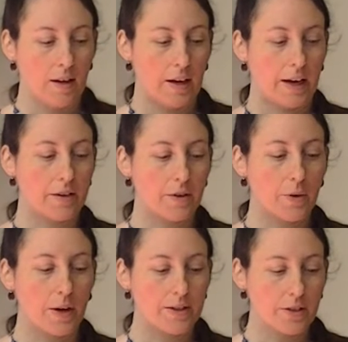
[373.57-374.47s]
And it
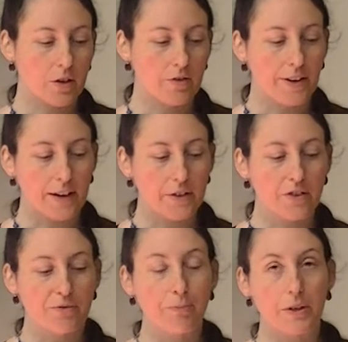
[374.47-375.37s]
requires a cofactor
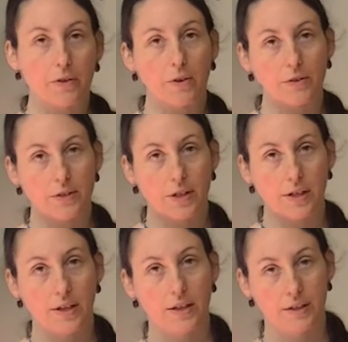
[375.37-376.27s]
of minerals
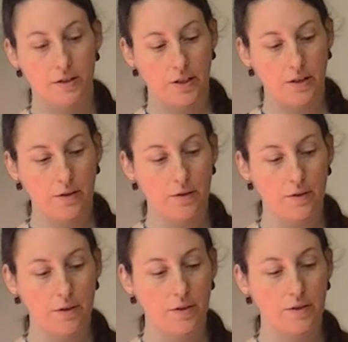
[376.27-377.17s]
to
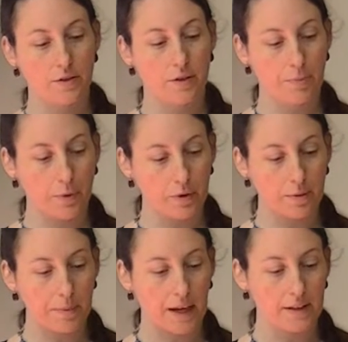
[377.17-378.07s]
support the
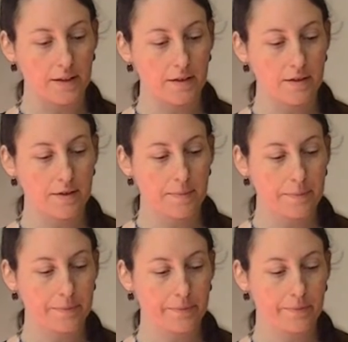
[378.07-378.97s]
balance,
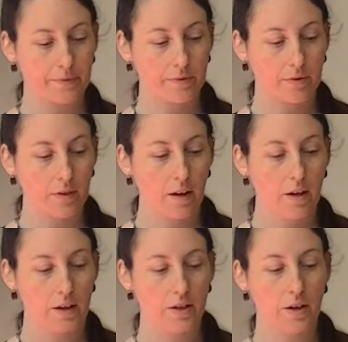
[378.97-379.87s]

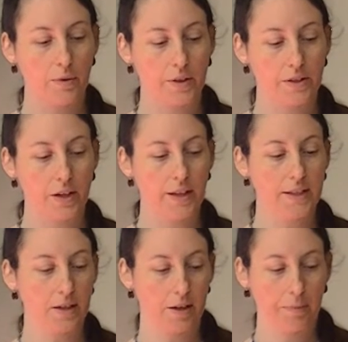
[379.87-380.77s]
along with
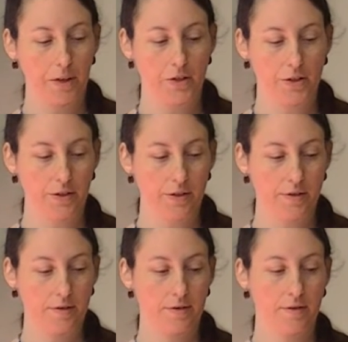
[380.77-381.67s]
dietary measures.
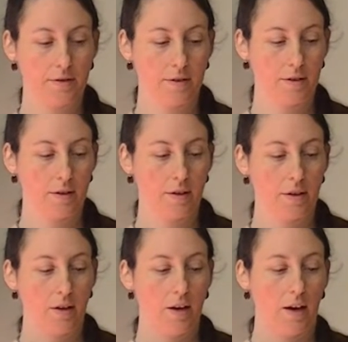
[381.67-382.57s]

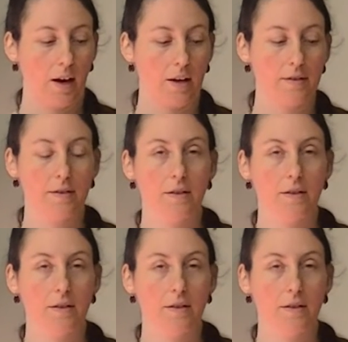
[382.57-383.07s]
And